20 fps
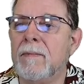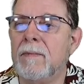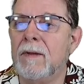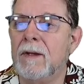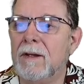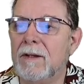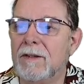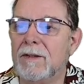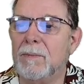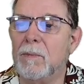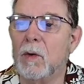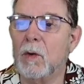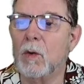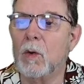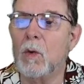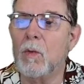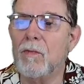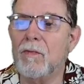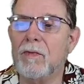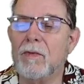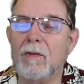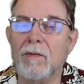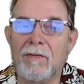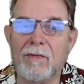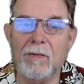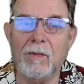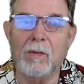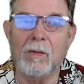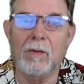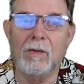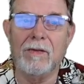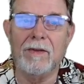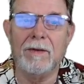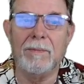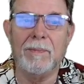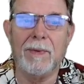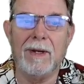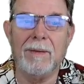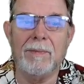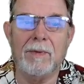There's more hope for a fool than
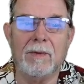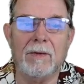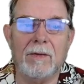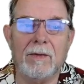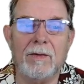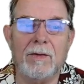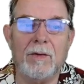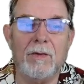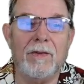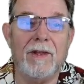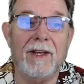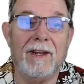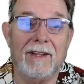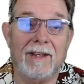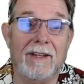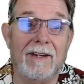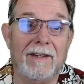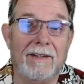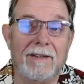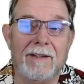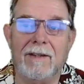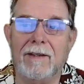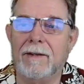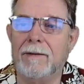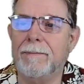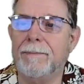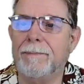people who do that kind of thing.